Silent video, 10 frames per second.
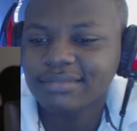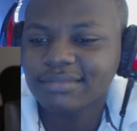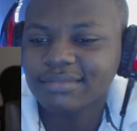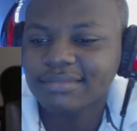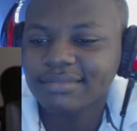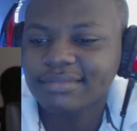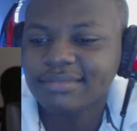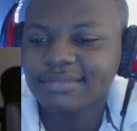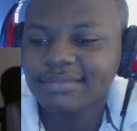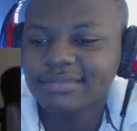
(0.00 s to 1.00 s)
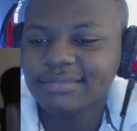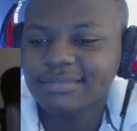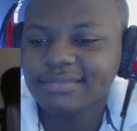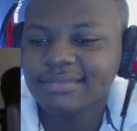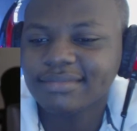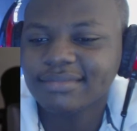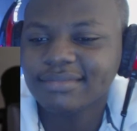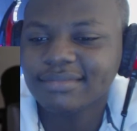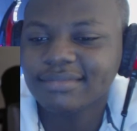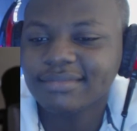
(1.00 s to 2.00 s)

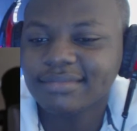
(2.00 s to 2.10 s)
The person shown says nothing.